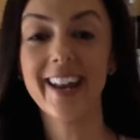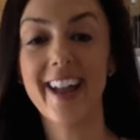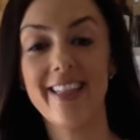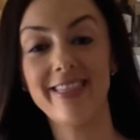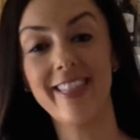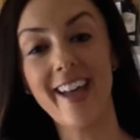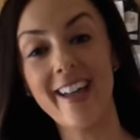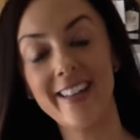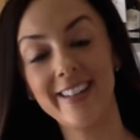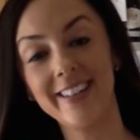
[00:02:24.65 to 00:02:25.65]
And
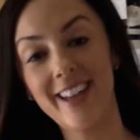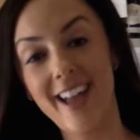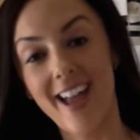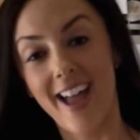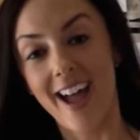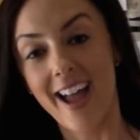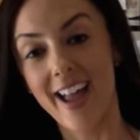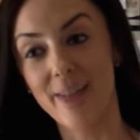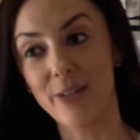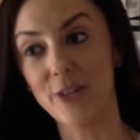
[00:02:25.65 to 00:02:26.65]
then I
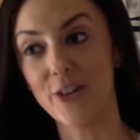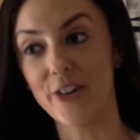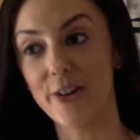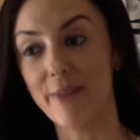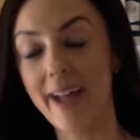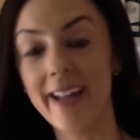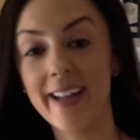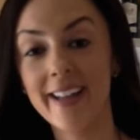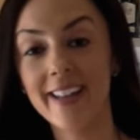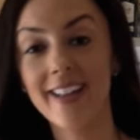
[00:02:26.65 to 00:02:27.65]
had my daughter
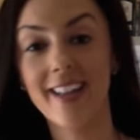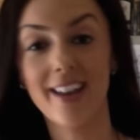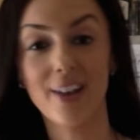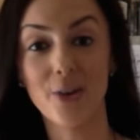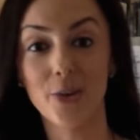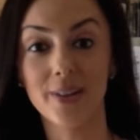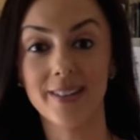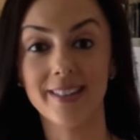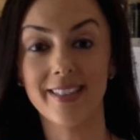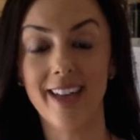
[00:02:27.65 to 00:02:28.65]
Amaya and I
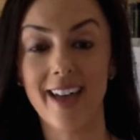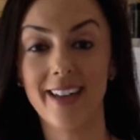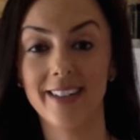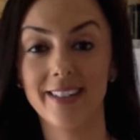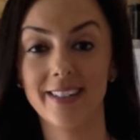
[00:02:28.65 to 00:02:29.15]
noticed that,